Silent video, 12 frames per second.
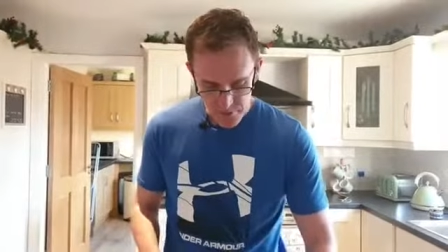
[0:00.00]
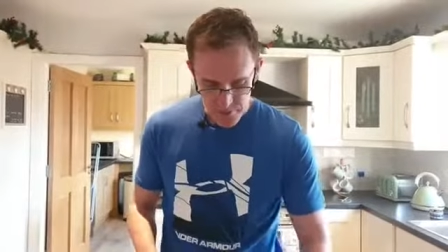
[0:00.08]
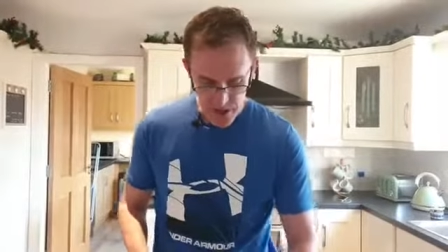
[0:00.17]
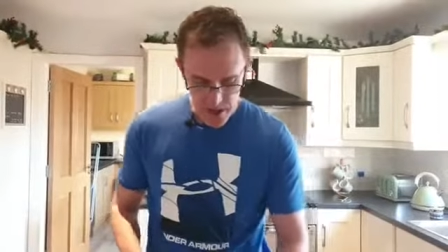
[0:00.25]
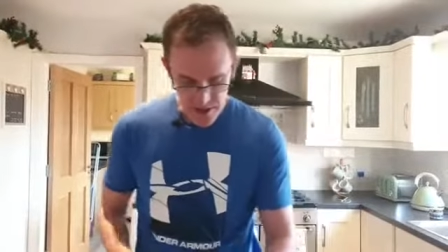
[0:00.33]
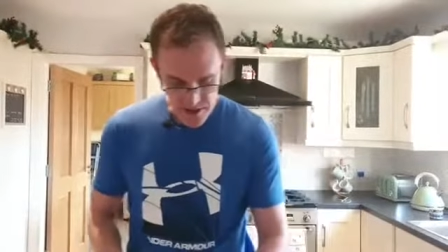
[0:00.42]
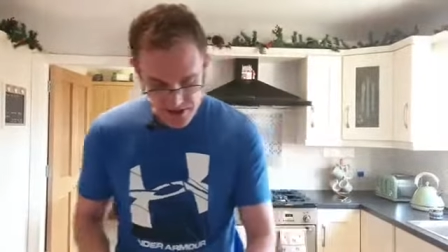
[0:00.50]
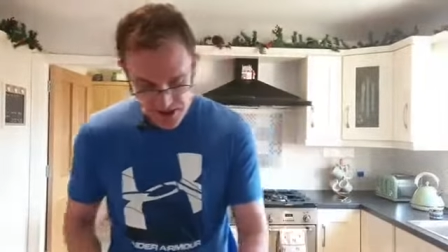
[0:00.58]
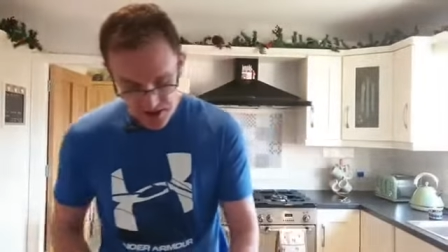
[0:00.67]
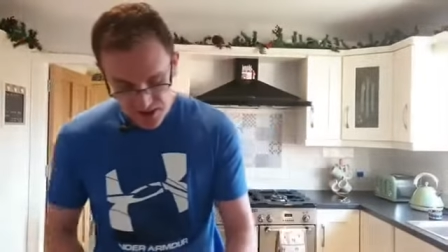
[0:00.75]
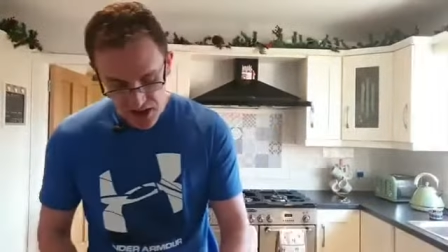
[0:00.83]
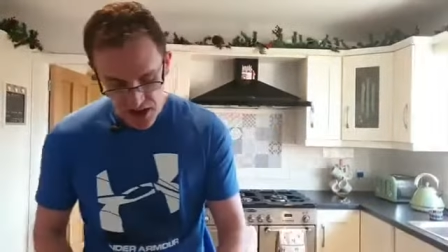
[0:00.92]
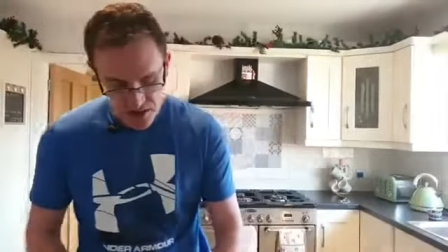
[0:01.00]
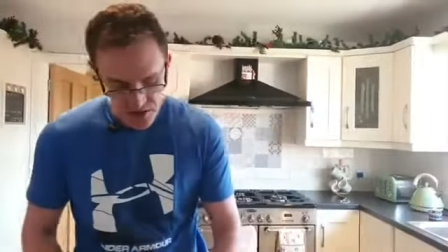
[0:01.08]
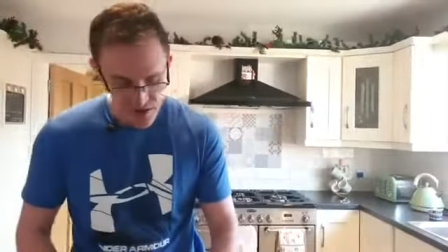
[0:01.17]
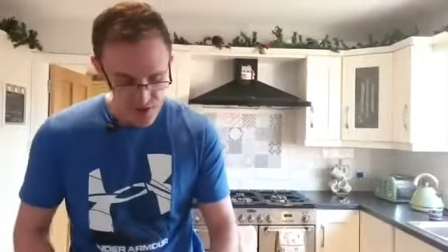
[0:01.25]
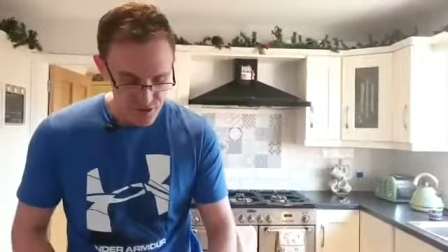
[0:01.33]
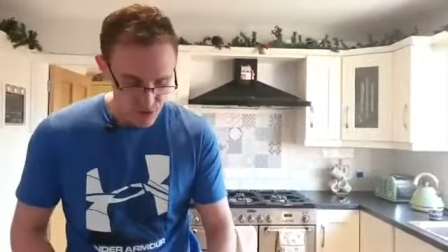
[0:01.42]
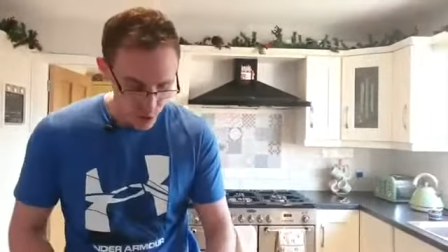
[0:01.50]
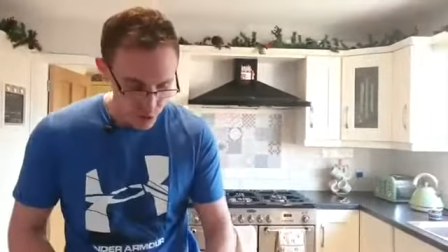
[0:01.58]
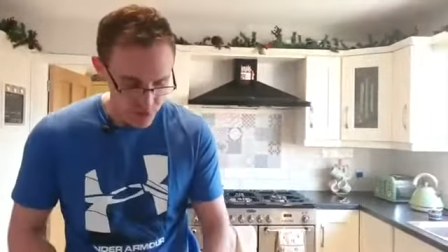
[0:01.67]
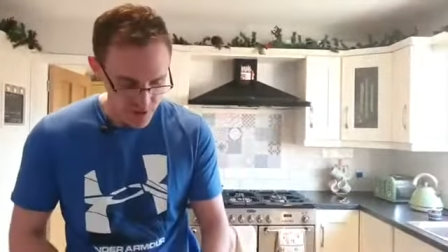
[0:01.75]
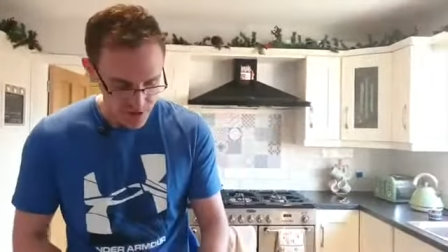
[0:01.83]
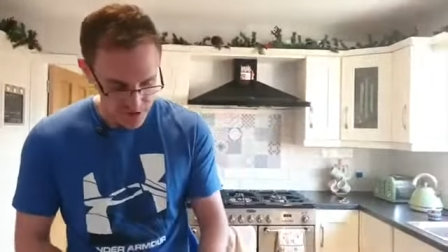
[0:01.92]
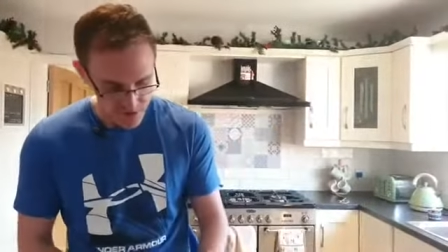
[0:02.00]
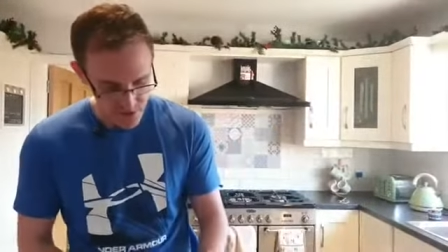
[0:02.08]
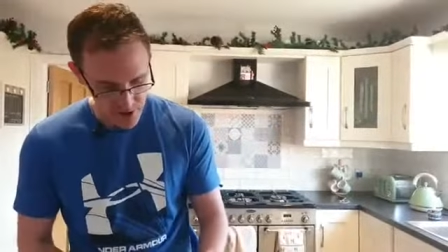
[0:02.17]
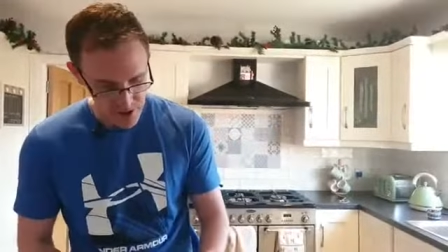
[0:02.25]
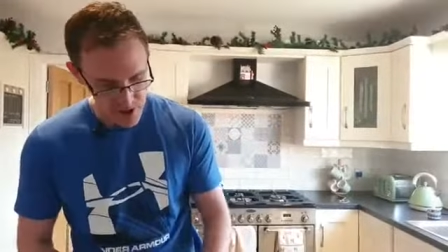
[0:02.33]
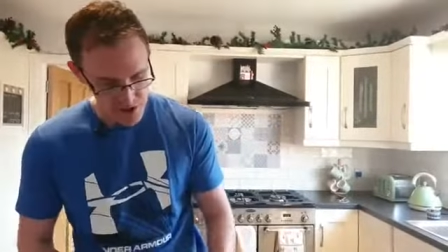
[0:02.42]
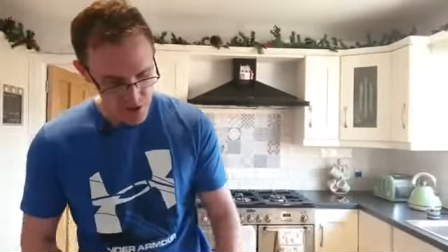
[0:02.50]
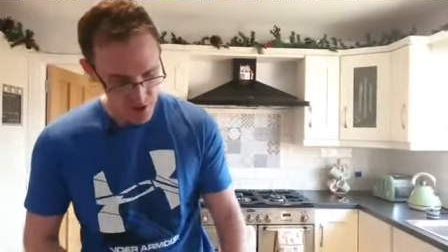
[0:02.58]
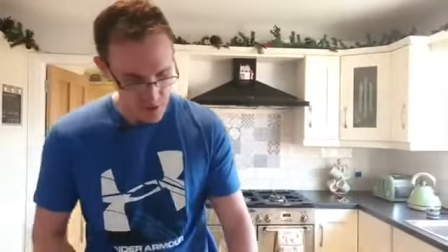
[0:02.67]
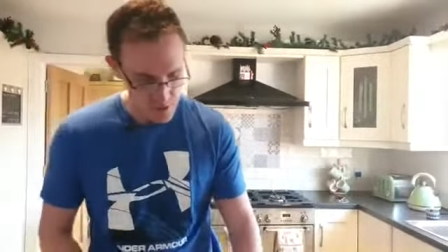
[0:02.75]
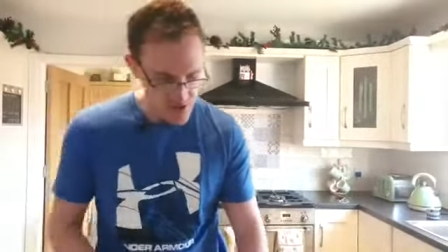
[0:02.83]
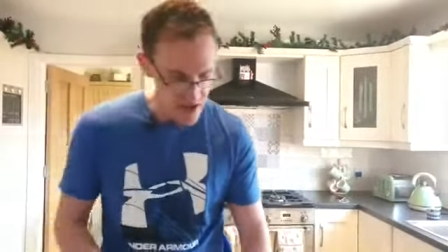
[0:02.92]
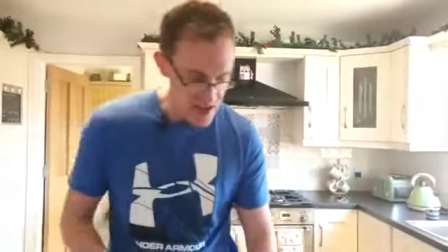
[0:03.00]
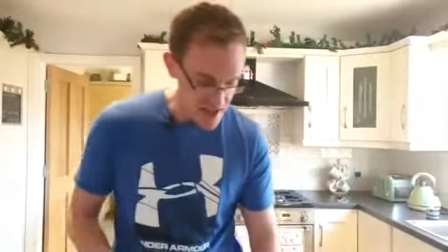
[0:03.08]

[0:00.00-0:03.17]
86 calories roughly, right? So I would say